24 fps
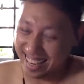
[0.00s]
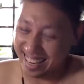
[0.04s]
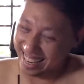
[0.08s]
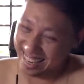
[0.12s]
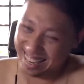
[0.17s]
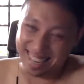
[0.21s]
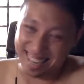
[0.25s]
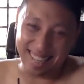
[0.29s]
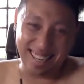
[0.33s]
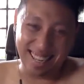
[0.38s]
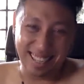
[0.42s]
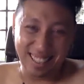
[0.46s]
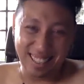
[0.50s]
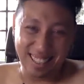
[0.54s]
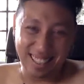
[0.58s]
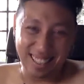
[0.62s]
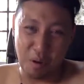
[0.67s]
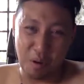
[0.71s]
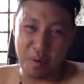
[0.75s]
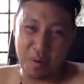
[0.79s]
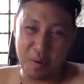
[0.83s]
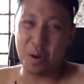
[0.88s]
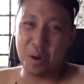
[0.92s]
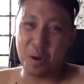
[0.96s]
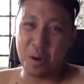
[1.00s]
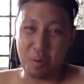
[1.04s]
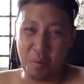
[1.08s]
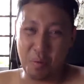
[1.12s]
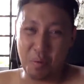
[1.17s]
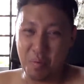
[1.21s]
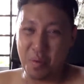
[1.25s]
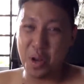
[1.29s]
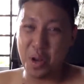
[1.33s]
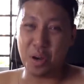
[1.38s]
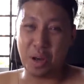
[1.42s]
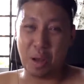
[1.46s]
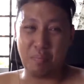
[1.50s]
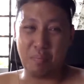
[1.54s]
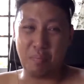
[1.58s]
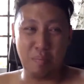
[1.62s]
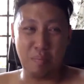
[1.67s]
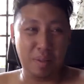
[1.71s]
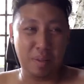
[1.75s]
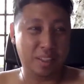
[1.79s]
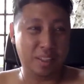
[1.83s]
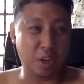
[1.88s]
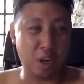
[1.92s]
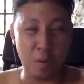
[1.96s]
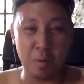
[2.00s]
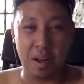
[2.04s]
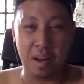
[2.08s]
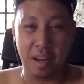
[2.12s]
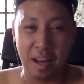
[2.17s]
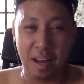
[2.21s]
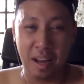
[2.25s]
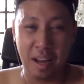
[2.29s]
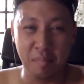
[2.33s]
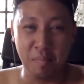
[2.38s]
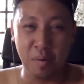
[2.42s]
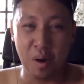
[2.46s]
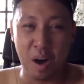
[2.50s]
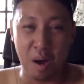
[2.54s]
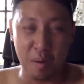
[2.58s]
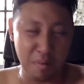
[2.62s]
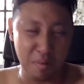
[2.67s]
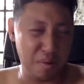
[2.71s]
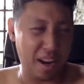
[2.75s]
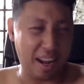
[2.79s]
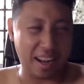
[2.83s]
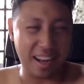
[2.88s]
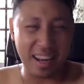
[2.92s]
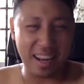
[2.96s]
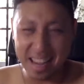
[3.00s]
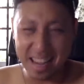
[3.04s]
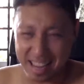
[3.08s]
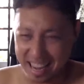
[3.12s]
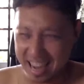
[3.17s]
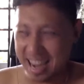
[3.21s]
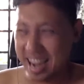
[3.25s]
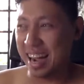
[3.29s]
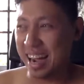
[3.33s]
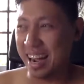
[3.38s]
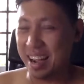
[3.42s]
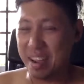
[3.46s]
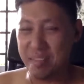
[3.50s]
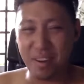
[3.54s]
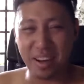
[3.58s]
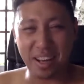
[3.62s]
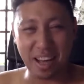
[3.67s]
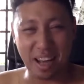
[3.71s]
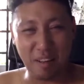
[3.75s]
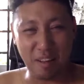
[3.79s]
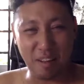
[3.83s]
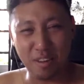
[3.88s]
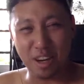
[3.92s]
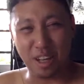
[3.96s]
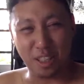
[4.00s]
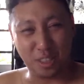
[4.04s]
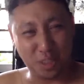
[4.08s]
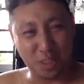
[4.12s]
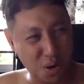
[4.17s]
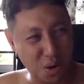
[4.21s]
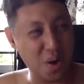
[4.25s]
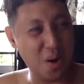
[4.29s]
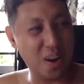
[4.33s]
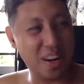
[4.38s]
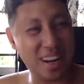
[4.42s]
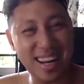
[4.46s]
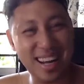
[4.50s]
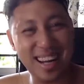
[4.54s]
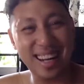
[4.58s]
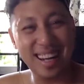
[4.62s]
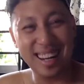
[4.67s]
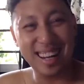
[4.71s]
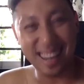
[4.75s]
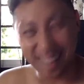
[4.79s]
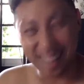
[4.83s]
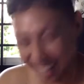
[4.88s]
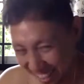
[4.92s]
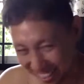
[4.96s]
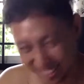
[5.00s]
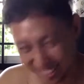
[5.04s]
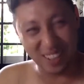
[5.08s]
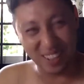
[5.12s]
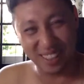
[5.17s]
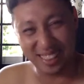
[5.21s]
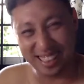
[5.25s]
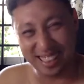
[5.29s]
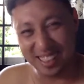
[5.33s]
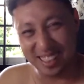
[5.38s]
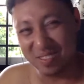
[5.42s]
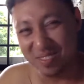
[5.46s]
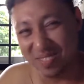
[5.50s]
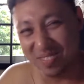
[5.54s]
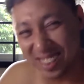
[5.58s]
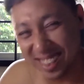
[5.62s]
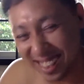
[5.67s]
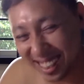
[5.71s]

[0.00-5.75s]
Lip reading: Yeah. So when we look at people talking about Lambo, I'd be like, yeah, if I can afford a Toyota, that's awesome.